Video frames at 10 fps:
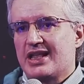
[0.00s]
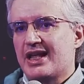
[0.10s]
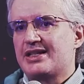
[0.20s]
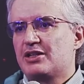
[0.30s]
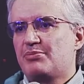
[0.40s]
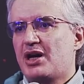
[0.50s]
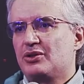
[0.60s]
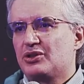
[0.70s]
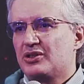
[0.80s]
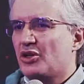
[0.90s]
That's about
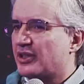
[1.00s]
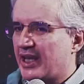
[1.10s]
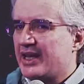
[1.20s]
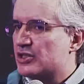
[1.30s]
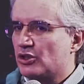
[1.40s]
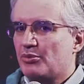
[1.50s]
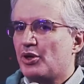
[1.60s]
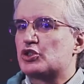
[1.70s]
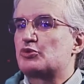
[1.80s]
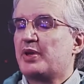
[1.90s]
it's not
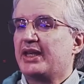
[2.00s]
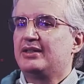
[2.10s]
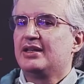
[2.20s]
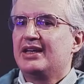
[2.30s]
about speed.